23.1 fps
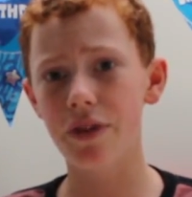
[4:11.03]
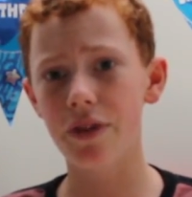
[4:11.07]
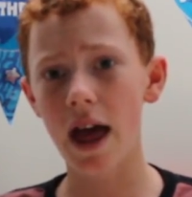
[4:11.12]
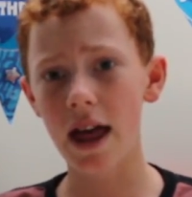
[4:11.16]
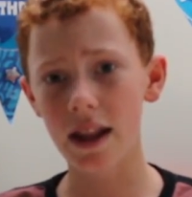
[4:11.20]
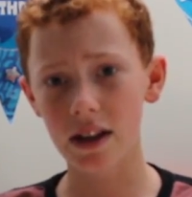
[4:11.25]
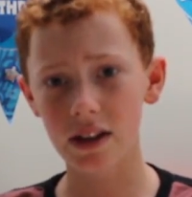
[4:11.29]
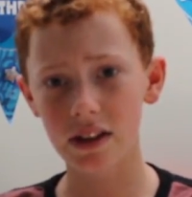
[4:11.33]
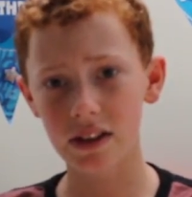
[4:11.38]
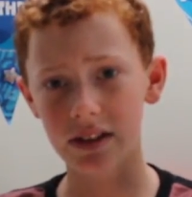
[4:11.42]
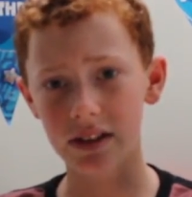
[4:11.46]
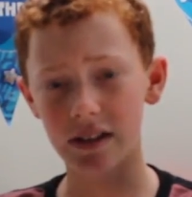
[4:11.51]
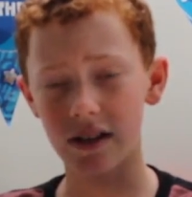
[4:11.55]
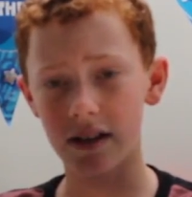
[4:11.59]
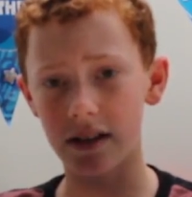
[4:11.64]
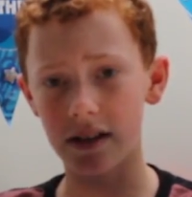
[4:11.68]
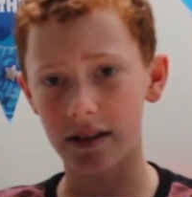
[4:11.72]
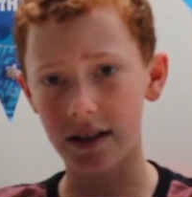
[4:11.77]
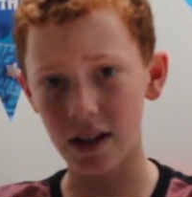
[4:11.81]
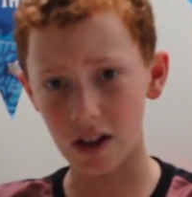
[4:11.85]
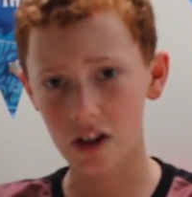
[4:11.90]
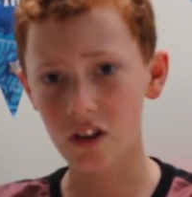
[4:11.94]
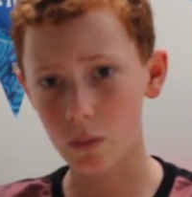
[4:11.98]
that's
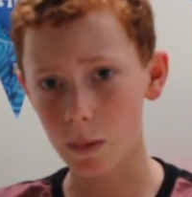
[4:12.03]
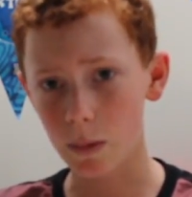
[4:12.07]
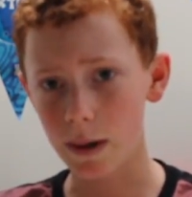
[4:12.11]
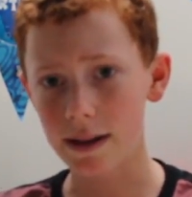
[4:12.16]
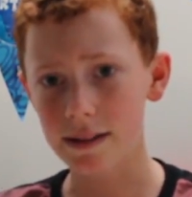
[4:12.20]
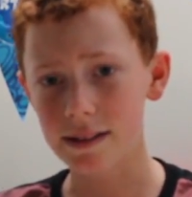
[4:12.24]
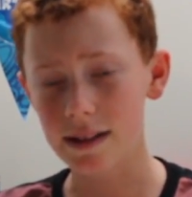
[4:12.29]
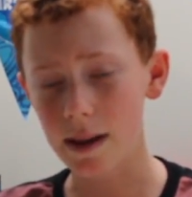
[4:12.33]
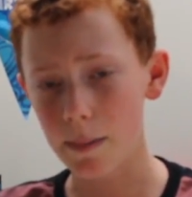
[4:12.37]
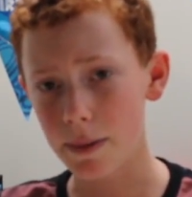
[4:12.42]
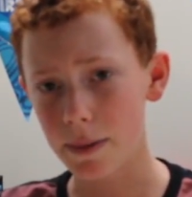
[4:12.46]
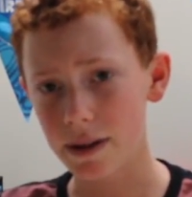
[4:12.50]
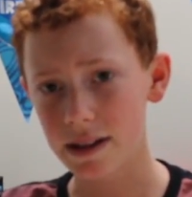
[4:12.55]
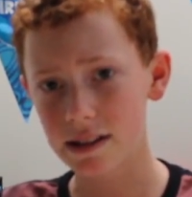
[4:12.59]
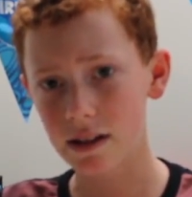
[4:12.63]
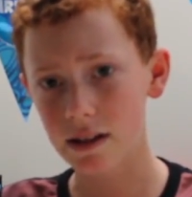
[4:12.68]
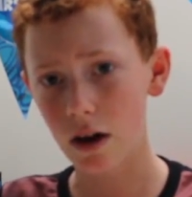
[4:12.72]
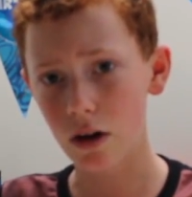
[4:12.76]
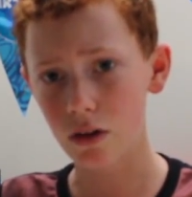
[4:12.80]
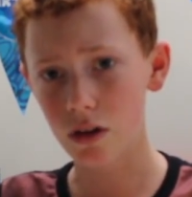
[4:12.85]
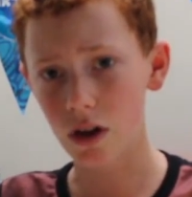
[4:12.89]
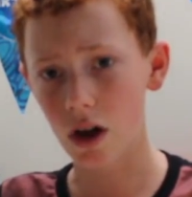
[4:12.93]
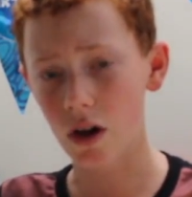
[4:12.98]
this week's
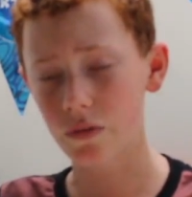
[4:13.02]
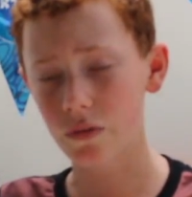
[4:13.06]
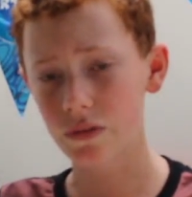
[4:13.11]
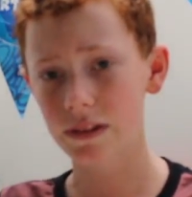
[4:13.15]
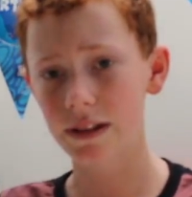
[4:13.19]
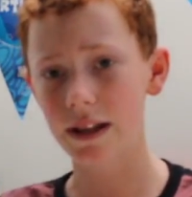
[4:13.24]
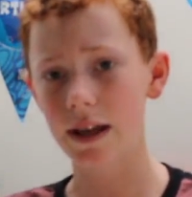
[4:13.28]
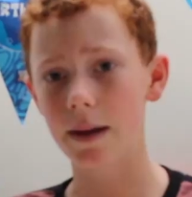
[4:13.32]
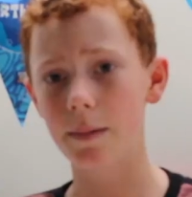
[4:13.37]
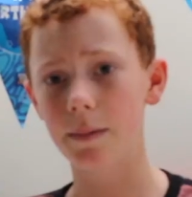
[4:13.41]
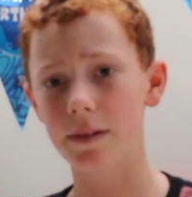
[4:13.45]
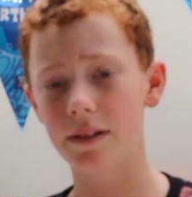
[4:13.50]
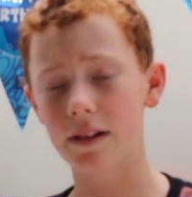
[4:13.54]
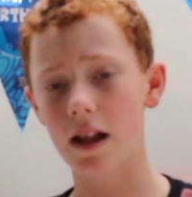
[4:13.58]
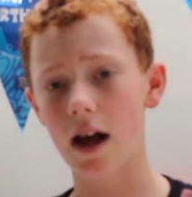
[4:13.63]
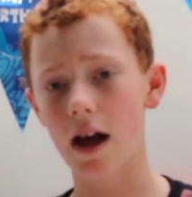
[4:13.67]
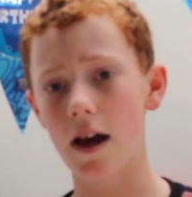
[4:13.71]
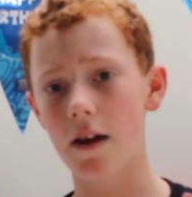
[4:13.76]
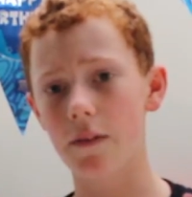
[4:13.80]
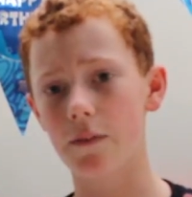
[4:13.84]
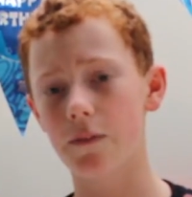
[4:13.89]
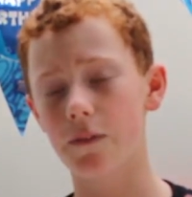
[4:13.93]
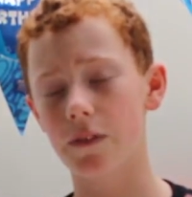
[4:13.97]
episode of Liam's
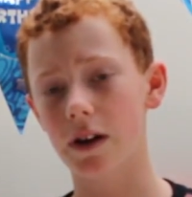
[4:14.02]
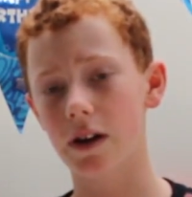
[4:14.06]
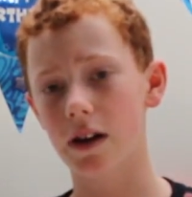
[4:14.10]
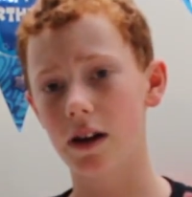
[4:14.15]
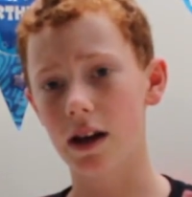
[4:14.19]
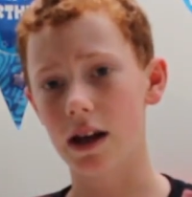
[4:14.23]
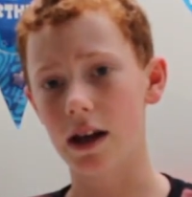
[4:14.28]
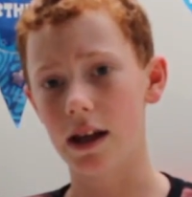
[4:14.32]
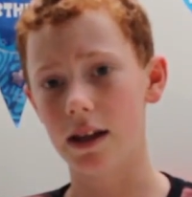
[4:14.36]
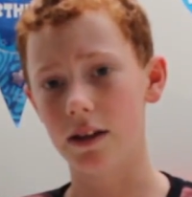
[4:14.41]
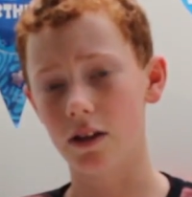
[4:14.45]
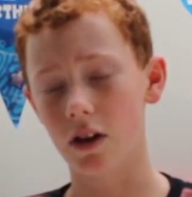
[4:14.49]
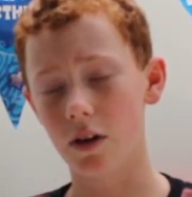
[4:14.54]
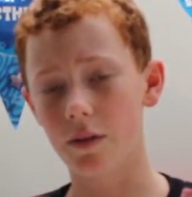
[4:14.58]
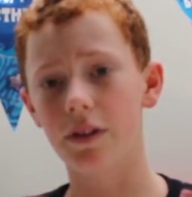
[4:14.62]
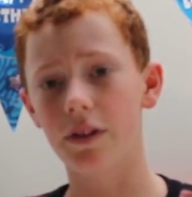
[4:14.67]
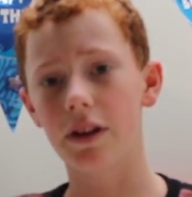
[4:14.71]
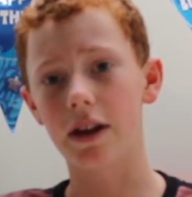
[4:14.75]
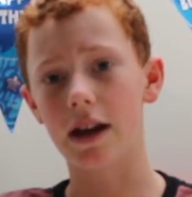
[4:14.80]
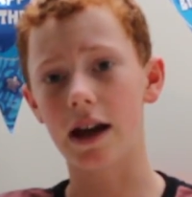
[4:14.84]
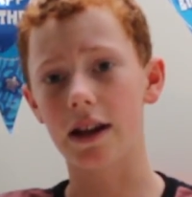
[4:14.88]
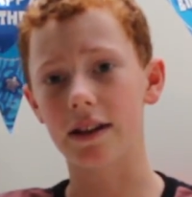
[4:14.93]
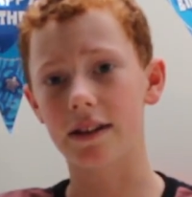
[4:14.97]
Life, and
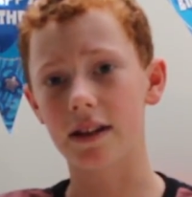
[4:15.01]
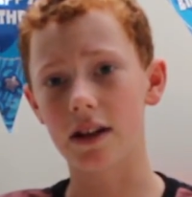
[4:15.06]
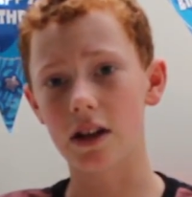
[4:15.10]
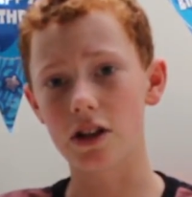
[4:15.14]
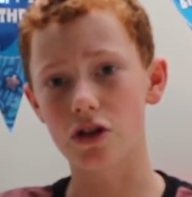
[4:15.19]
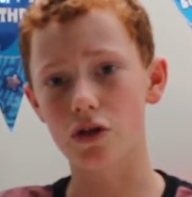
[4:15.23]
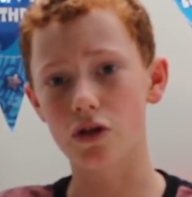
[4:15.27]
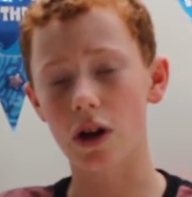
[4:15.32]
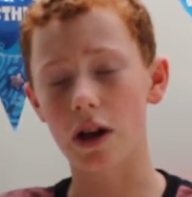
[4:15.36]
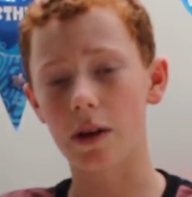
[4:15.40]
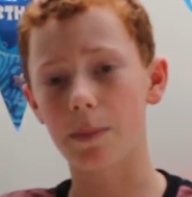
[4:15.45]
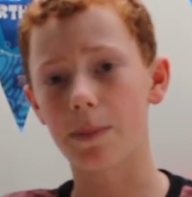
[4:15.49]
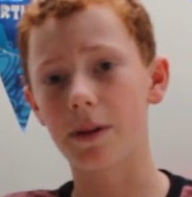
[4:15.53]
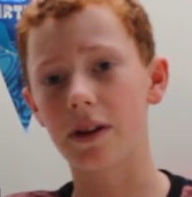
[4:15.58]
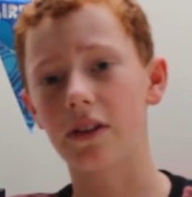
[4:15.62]
hopefully you guys did enjoy it.